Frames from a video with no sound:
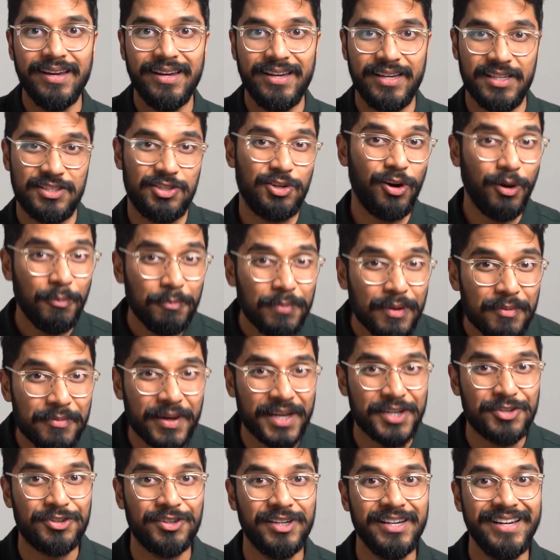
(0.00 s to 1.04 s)
It's
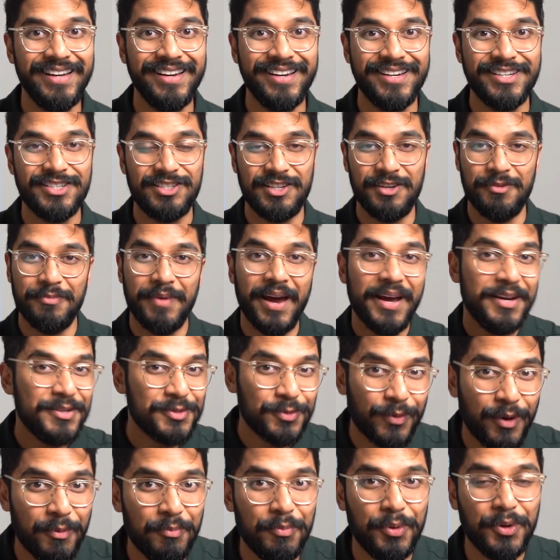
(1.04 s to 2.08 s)
complimentary, so you may as
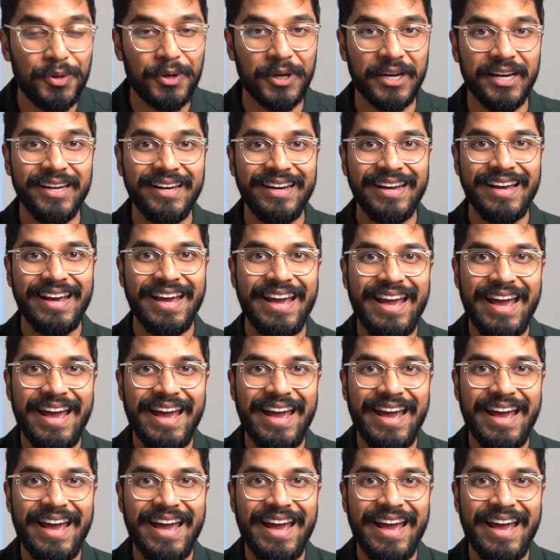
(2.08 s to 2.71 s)
well book it,